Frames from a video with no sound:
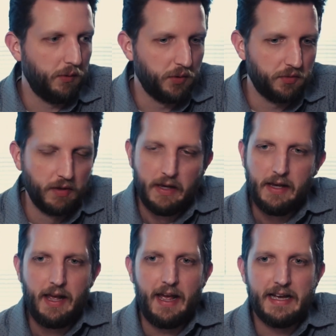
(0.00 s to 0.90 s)
It was,
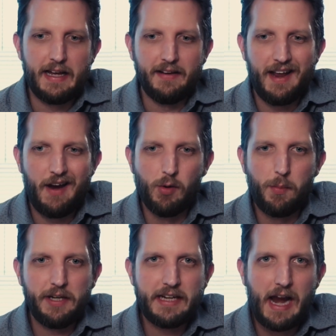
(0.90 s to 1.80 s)
and
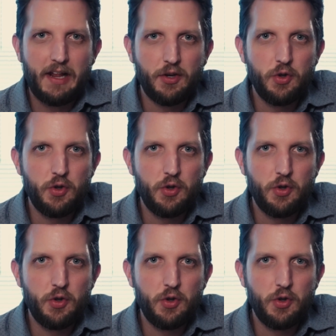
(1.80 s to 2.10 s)
everybody kind of